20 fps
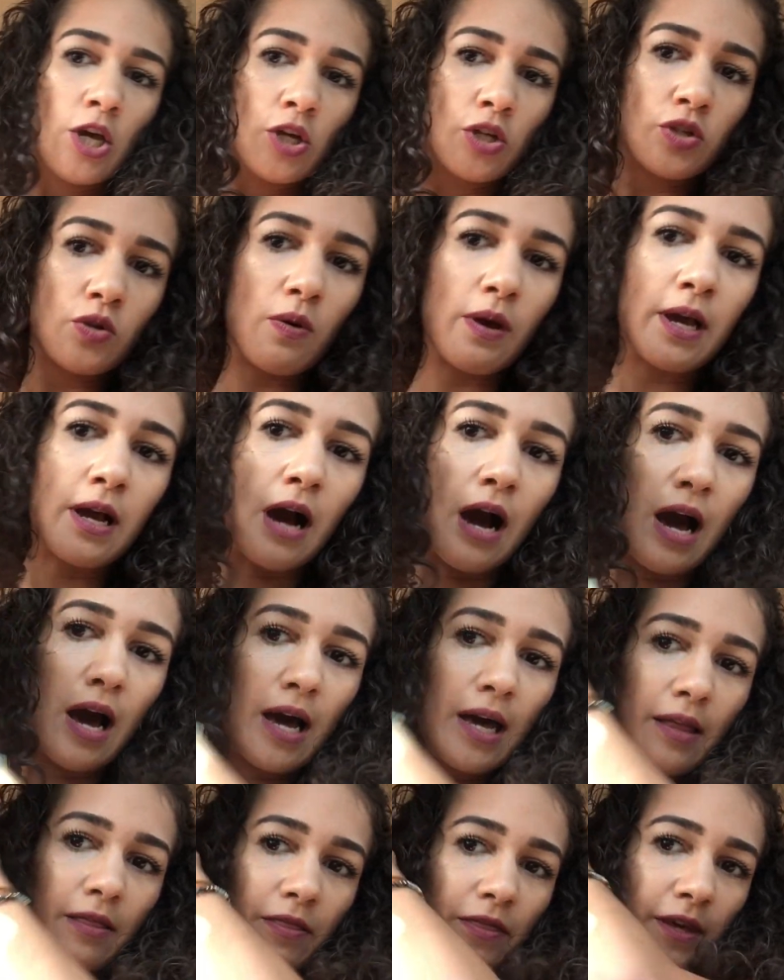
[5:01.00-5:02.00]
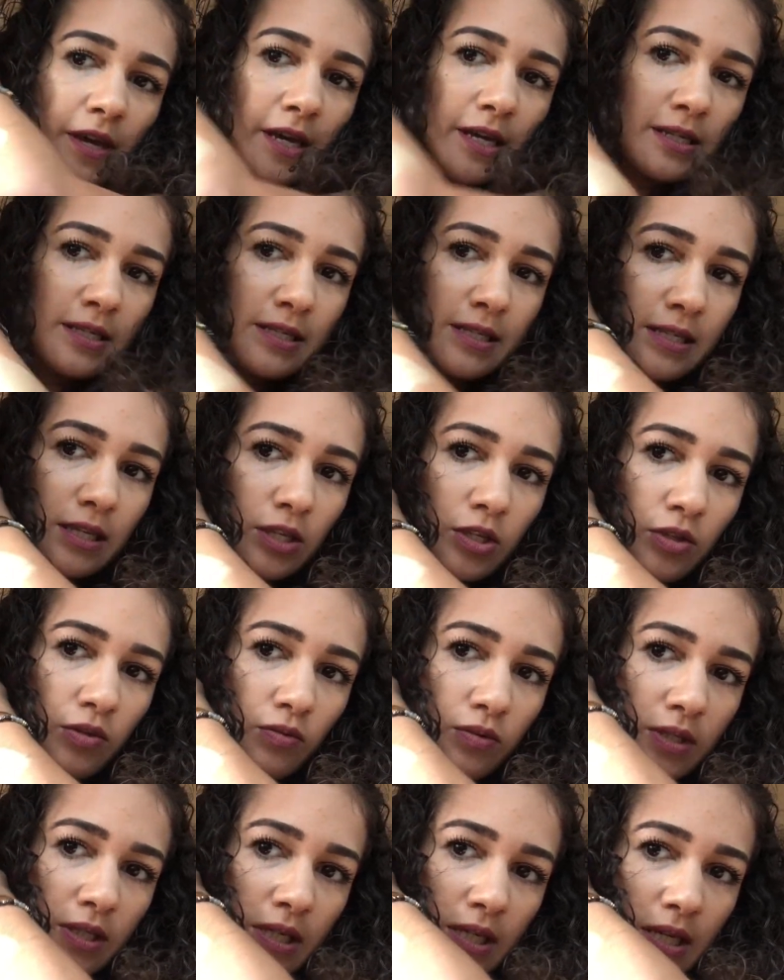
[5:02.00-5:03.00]
So I got this
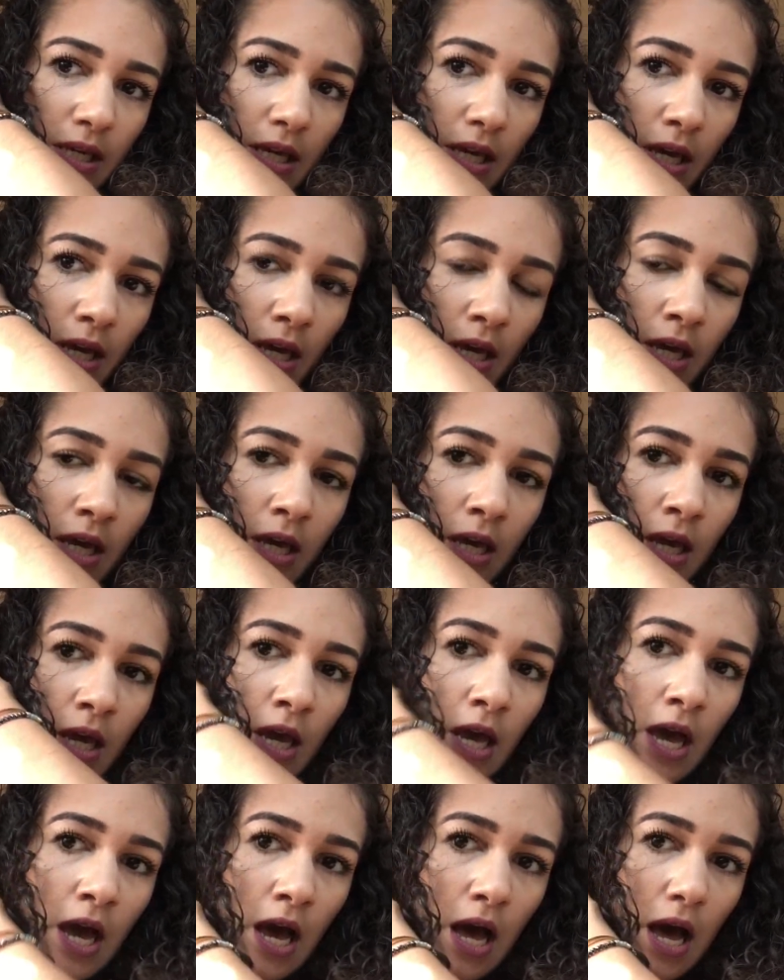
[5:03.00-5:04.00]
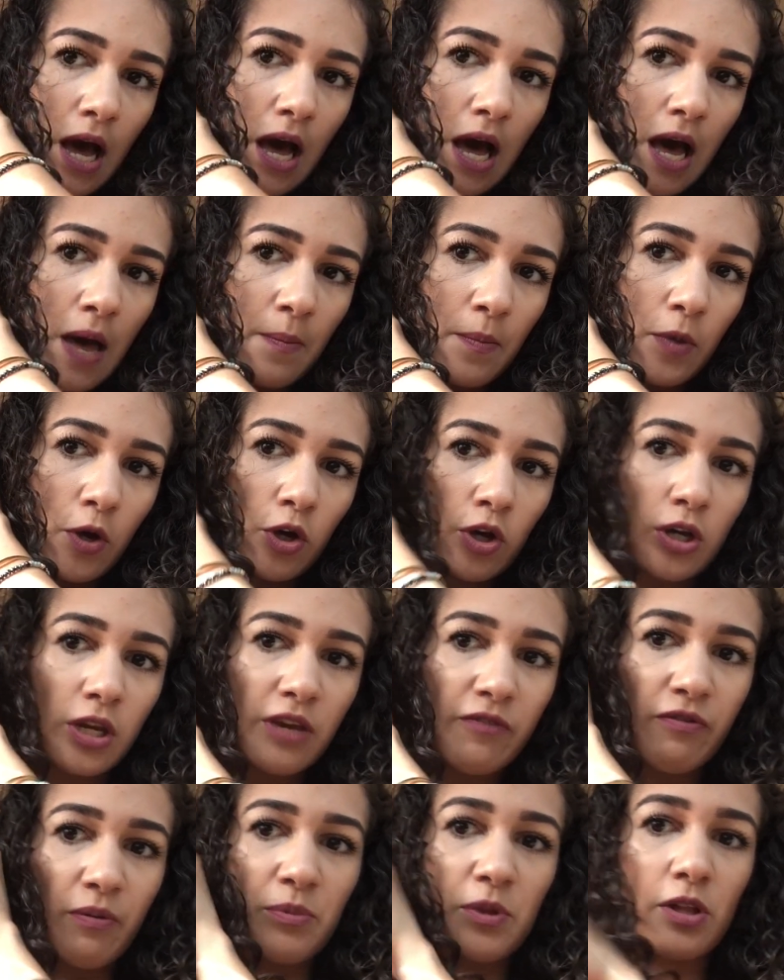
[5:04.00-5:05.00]
UT um,
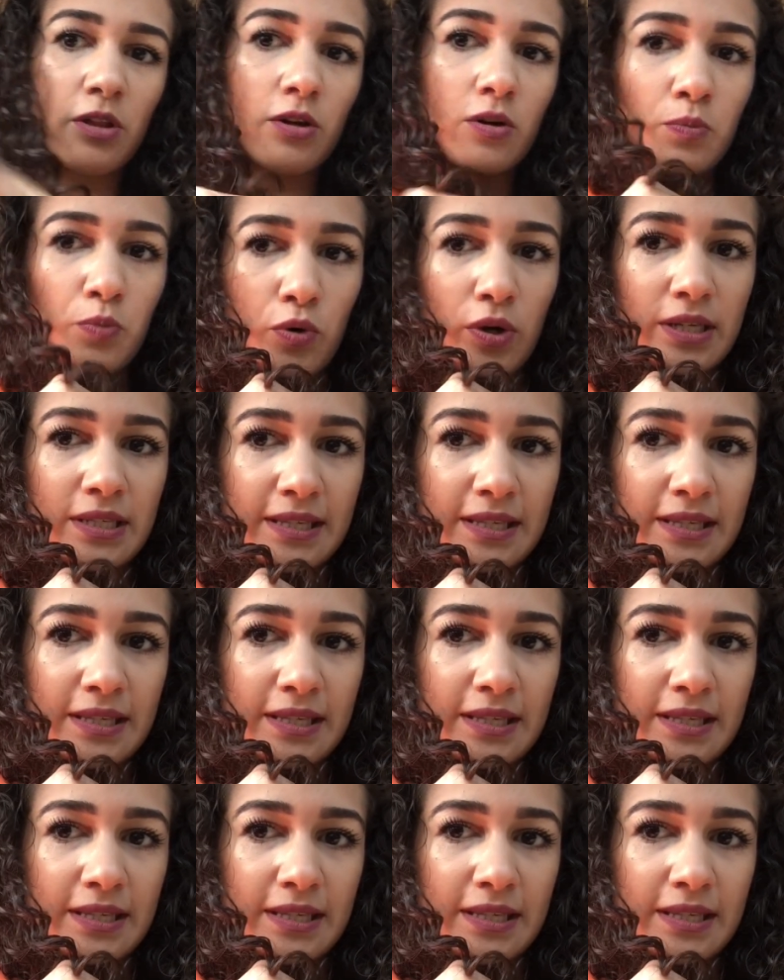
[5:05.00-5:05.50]
hoodie from the little boy